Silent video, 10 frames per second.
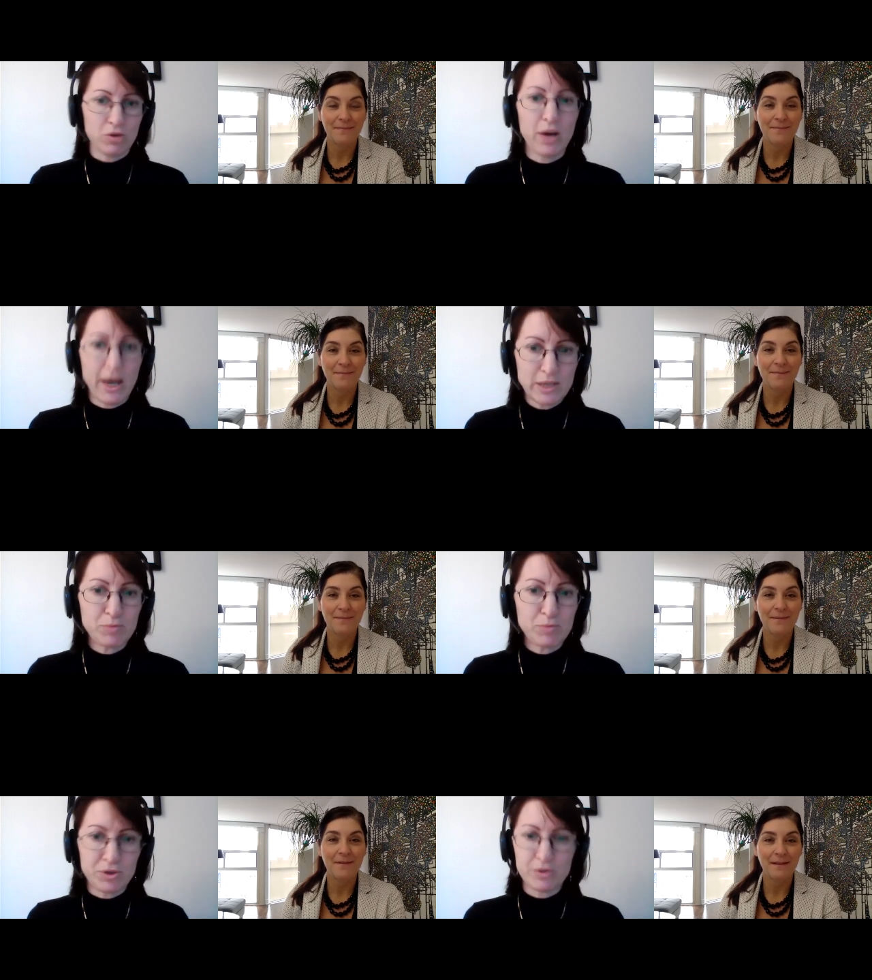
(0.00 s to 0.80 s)

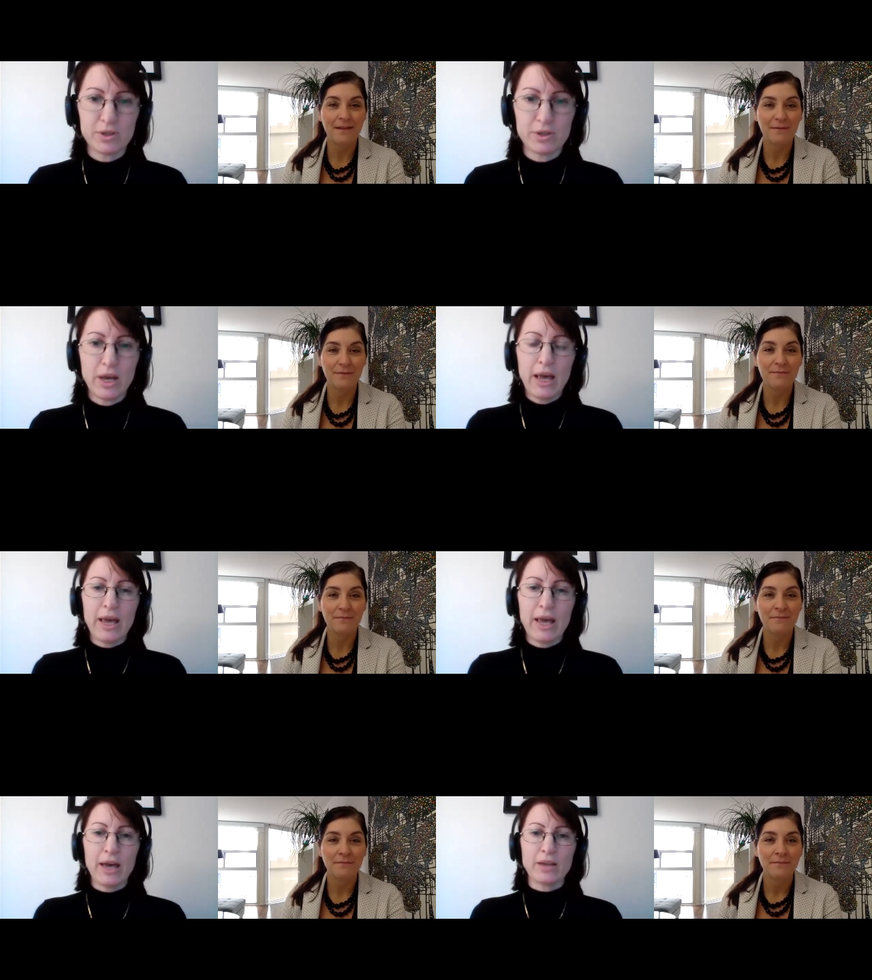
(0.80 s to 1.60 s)
Speaker 1: experts.
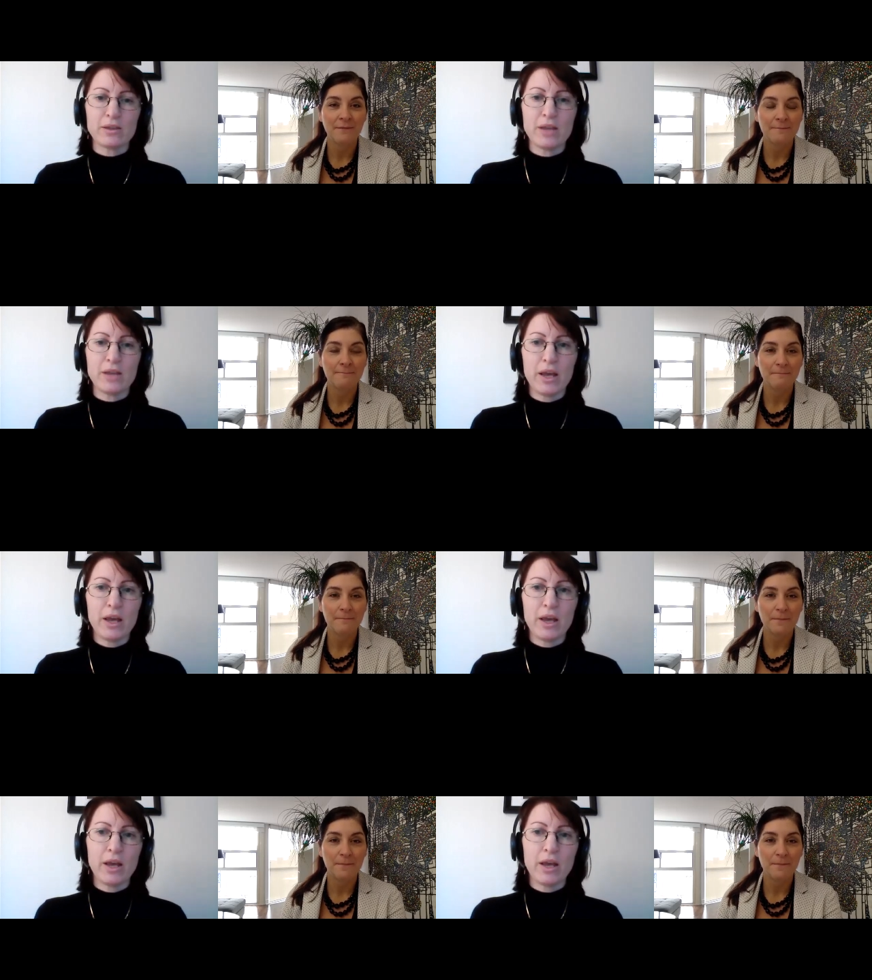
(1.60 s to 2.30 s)
And they,